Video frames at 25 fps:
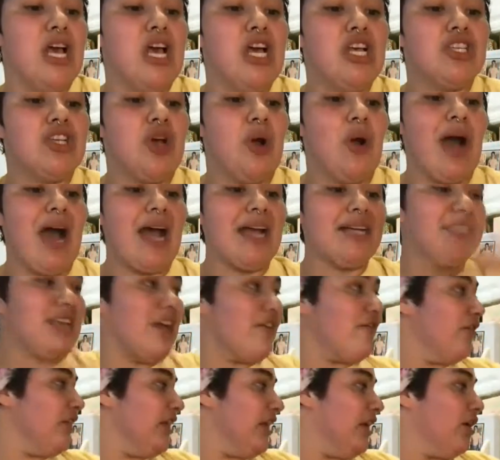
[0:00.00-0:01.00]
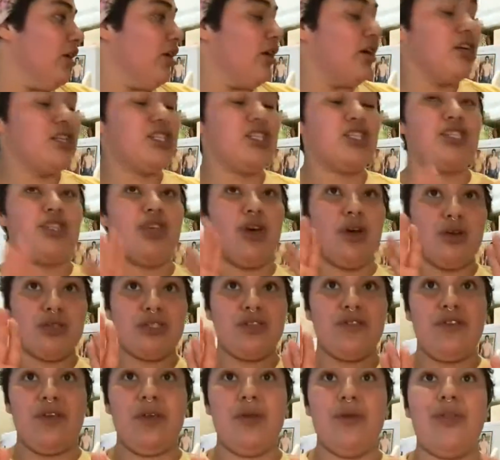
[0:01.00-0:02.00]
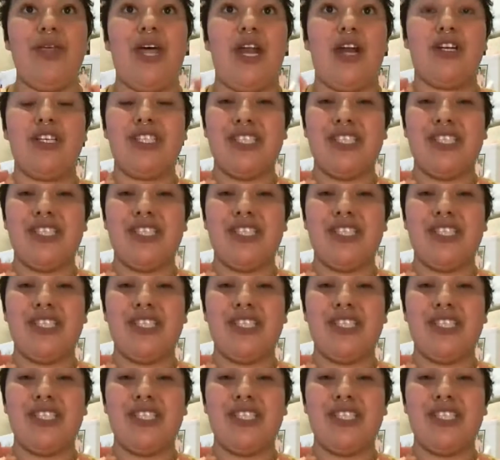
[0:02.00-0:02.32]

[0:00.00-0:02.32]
So I definitely encourage those of you that are